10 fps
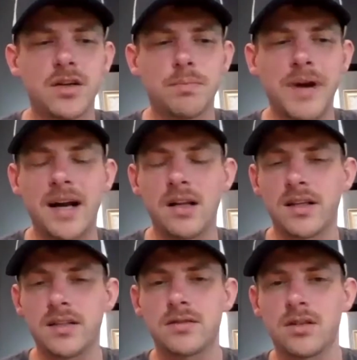like you're
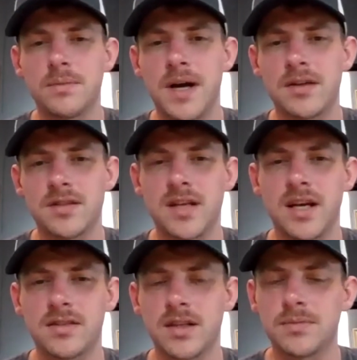paddling 30 miles a
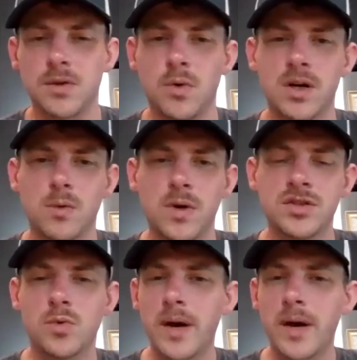day or something.
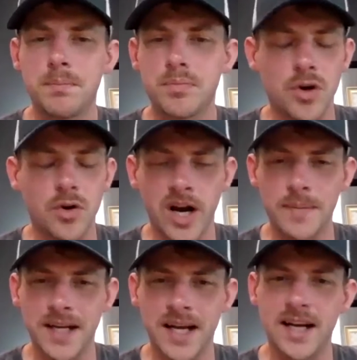Where's your web
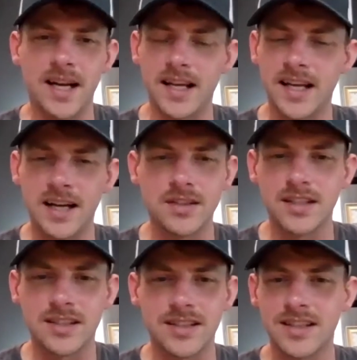programming it? Like how
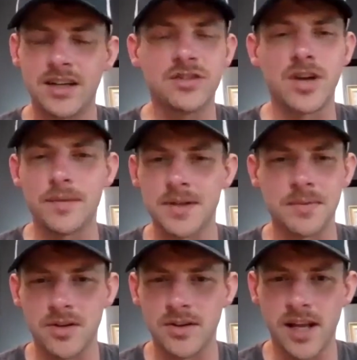you dropping the
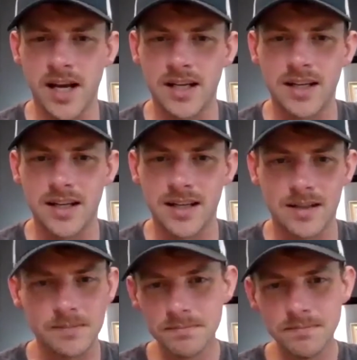ball on that?
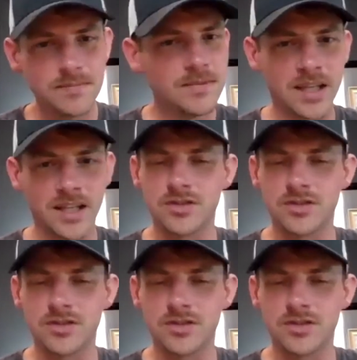Like